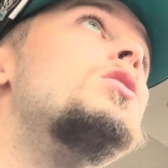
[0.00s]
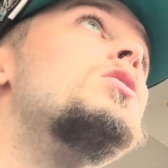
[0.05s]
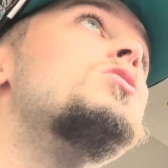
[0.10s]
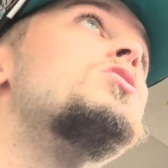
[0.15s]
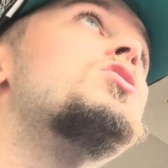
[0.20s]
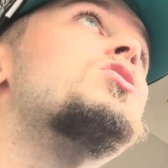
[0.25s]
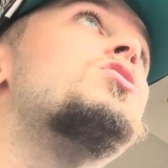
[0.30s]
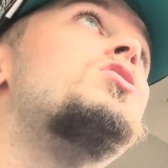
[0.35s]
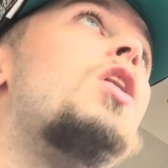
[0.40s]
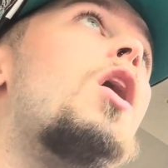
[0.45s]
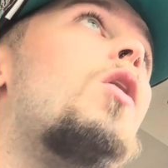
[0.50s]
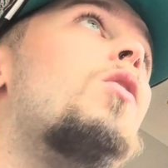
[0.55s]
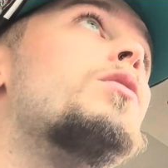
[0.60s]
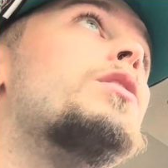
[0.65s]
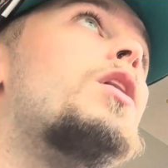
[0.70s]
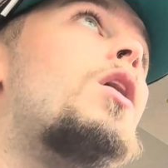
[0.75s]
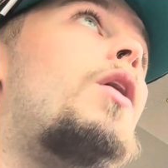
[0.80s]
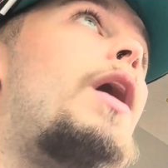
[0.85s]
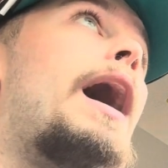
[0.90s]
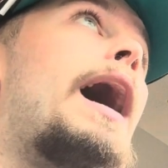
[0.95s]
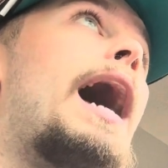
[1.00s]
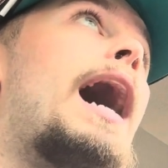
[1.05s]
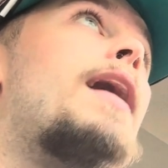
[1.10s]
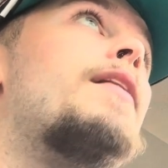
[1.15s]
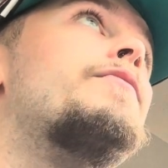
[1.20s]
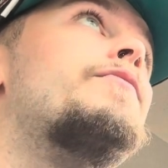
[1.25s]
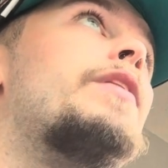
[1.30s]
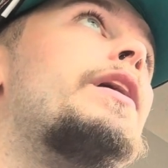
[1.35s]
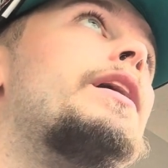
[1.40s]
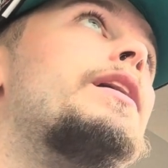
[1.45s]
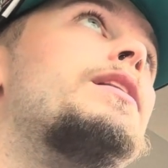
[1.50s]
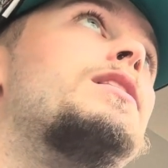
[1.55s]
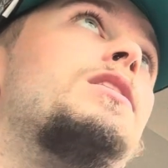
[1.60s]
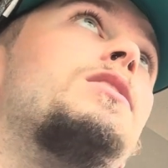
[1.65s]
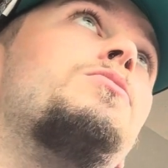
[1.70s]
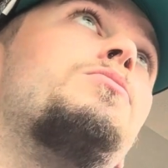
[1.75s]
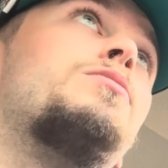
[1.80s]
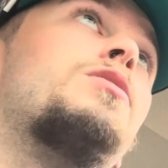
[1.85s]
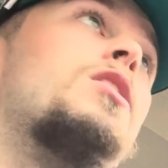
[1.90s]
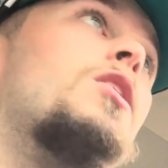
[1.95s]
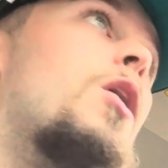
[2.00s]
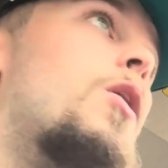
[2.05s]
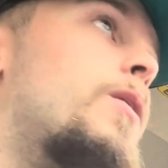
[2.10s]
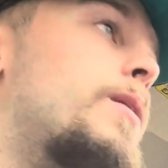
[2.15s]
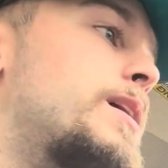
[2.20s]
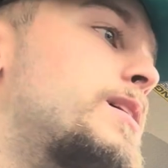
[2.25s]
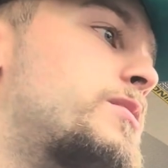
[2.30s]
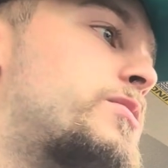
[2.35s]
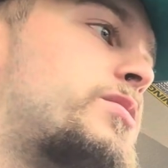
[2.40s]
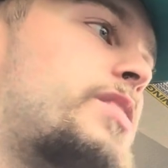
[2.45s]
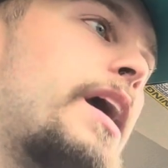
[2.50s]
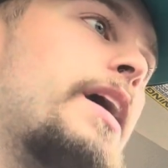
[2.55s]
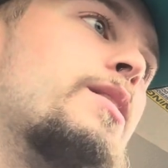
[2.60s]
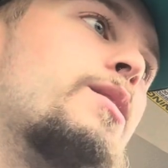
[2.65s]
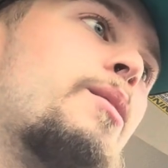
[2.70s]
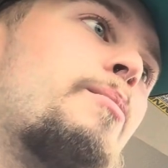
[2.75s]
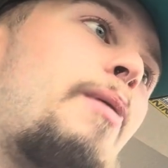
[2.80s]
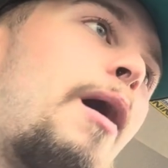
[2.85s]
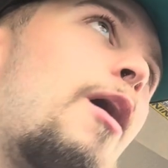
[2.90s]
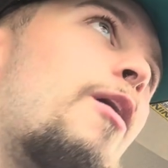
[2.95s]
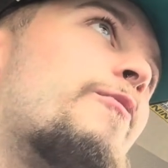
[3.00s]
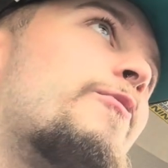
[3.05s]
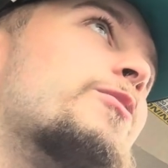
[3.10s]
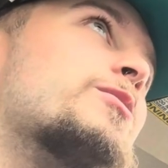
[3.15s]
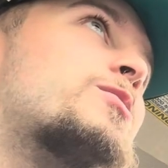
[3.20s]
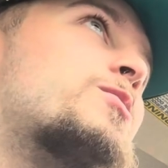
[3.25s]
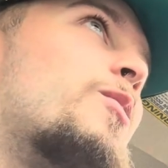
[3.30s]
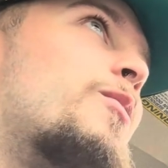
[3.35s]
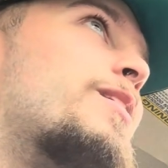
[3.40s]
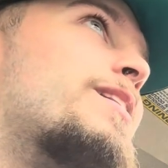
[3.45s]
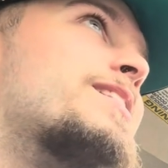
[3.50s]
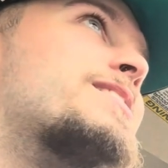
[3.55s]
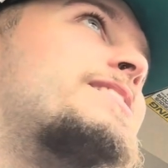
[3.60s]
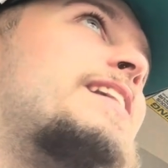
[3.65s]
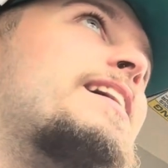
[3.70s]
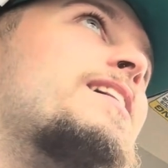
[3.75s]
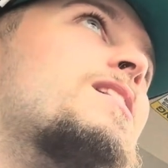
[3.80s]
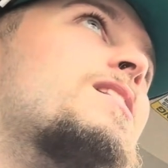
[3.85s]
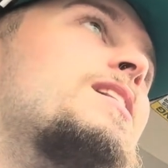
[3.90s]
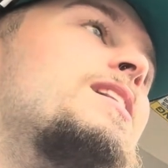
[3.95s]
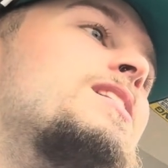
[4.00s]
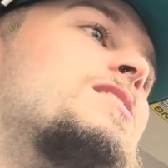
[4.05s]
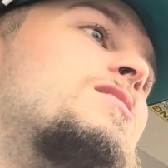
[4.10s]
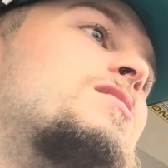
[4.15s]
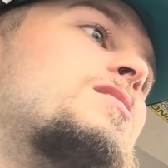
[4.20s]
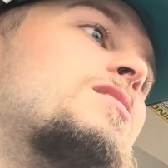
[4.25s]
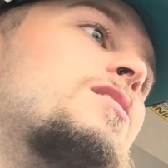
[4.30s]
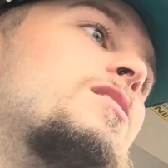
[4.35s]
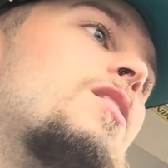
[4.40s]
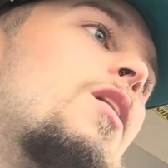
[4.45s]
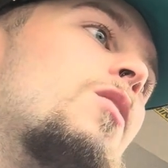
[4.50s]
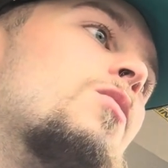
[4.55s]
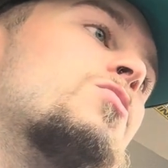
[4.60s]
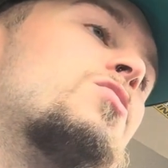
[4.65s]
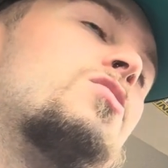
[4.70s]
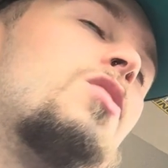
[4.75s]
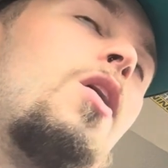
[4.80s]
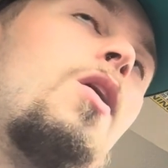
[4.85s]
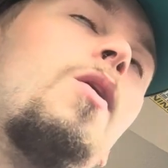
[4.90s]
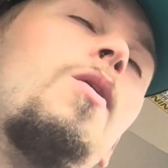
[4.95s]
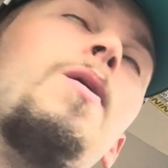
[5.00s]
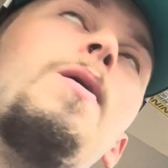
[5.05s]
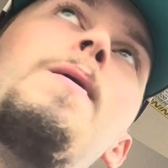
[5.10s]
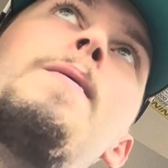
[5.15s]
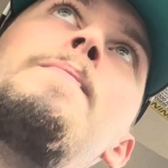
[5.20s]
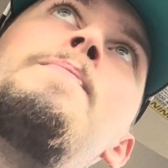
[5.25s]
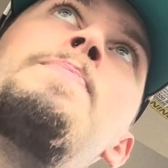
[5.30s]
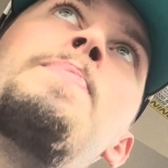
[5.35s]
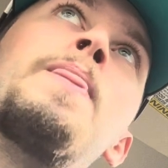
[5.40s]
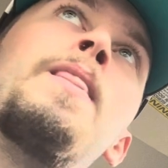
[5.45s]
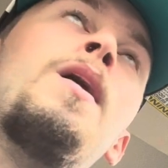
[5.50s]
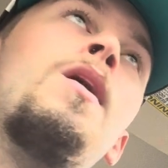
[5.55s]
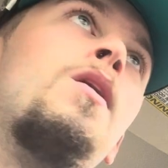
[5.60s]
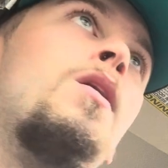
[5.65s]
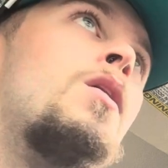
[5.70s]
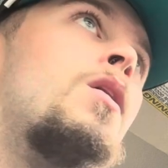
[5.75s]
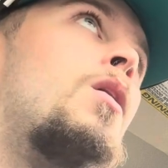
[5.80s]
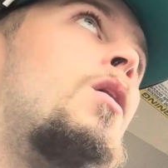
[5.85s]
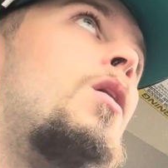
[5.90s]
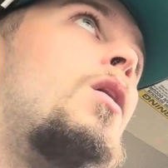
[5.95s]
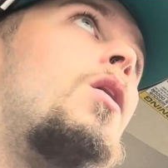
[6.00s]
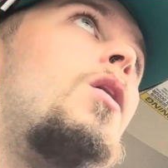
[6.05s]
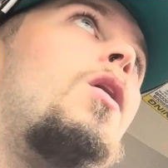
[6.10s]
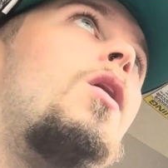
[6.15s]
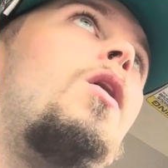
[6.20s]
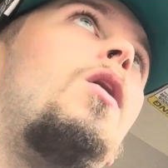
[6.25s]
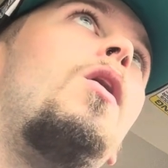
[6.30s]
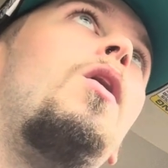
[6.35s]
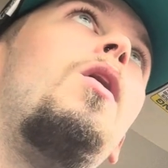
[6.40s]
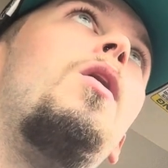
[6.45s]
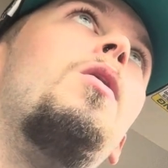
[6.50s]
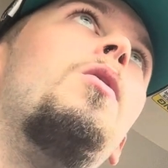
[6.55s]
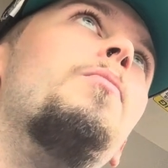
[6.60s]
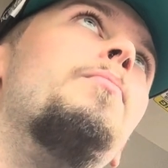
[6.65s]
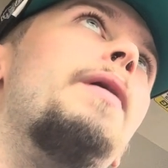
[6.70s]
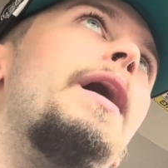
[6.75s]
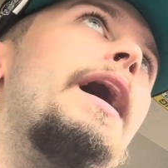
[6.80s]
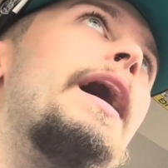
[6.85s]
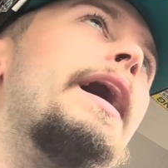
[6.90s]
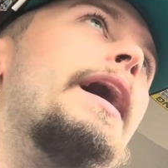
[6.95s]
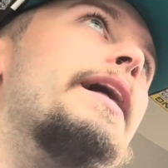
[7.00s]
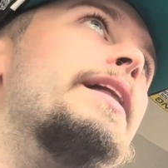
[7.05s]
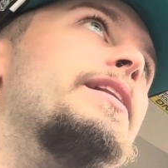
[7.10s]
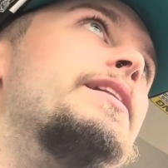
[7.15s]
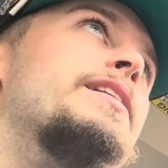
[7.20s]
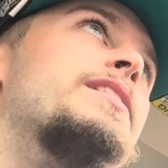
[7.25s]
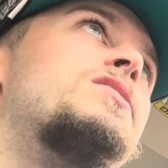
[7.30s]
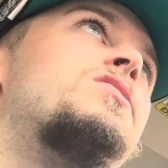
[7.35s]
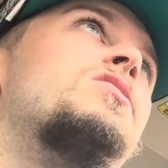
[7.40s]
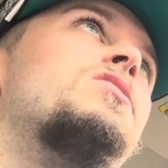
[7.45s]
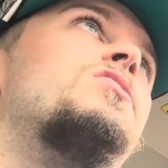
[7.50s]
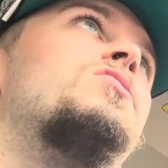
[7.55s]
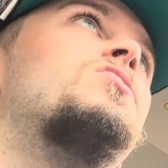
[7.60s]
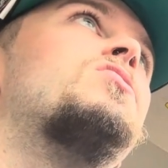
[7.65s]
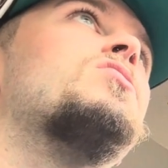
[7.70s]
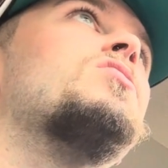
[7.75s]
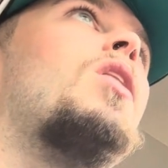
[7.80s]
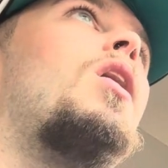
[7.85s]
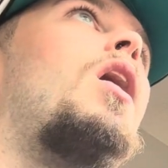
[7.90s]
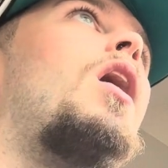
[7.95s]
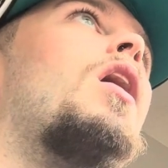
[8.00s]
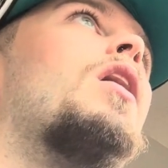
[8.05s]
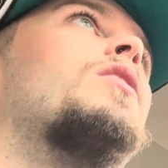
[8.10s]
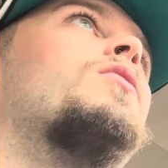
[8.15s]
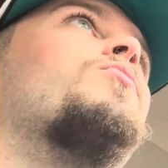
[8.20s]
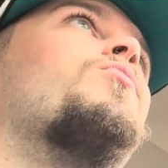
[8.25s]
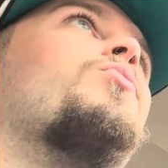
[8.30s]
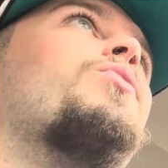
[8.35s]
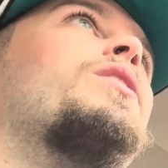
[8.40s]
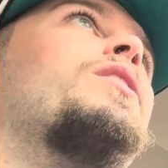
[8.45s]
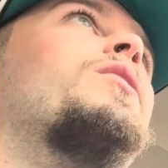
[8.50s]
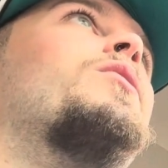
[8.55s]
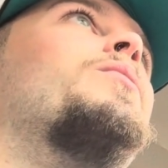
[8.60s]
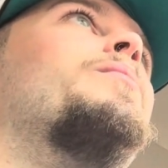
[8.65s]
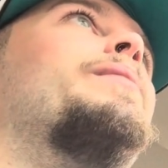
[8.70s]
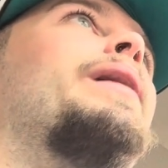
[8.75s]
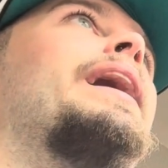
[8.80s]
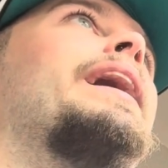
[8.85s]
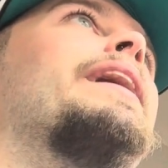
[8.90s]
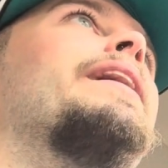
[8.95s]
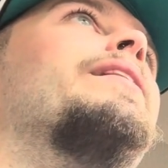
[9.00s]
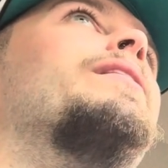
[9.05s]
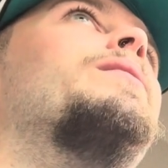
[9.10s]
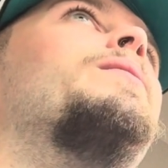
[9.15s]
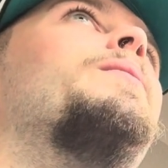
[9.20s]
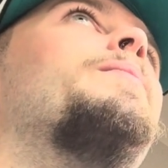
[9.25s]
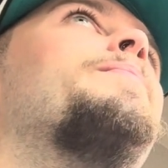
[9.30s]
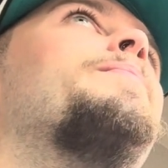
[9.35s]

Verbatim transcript: just know, you know, I have a you know insanely powerful story to say the least. You know, so oh man, this is unreal, man.